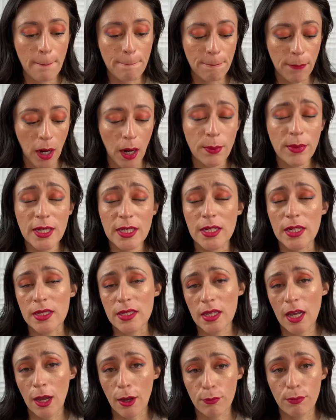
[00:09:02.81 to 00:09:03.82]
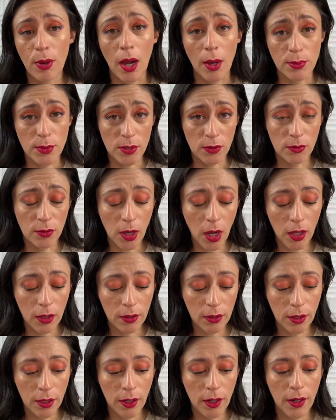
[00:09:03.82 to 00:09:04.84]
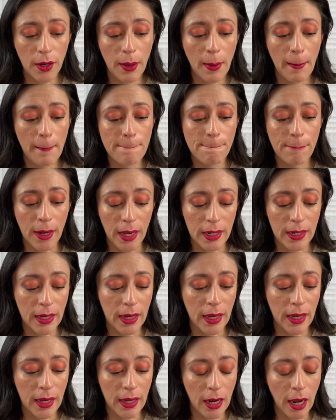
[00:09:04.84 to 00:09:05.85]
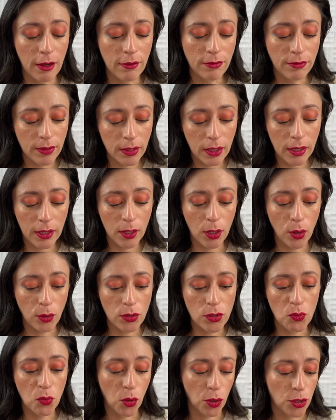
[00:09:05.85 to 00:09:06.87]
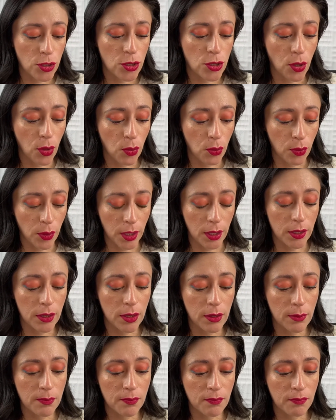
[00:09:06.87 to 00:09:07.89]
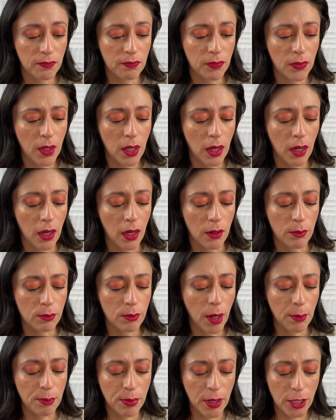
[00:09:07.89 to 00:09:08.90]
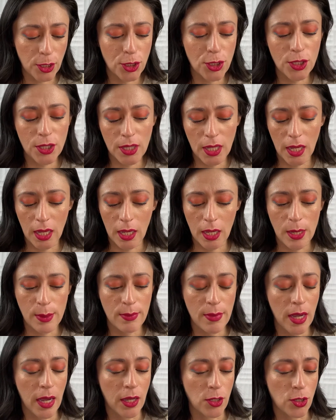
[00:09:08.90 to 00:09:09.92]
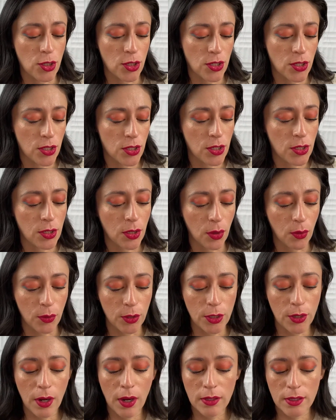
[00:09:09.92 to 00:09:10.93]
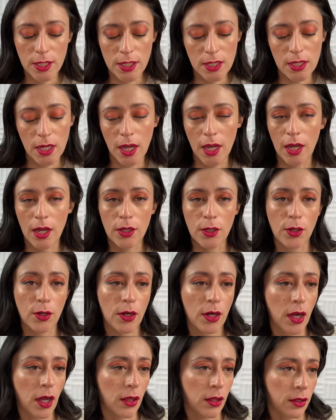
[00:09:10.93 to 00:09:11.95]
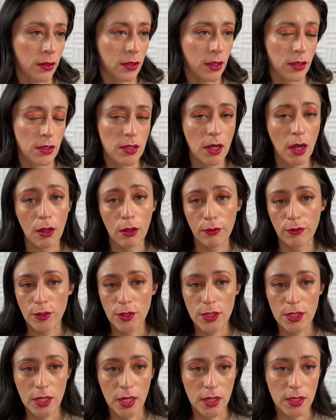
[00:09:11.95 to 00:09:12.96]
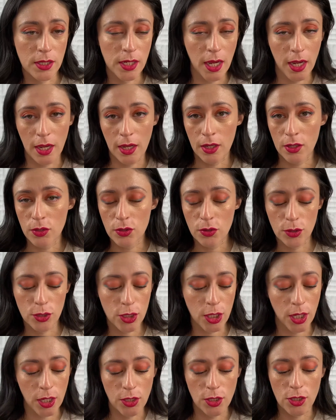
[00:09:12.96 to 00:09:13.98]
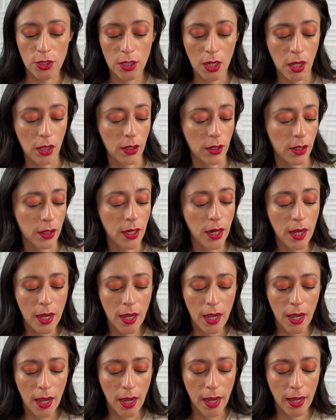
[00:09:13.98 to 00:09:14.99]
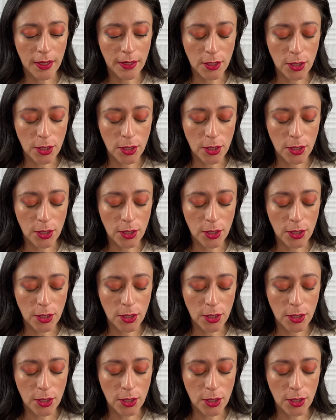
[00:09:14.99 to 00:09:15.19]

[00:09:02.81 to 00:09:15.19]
Barbie does have pops of color, but it, I feel it goes more so with a beach theme, and just, you know, when you're out in the sun, your color, this color of your skin tans or changes color, and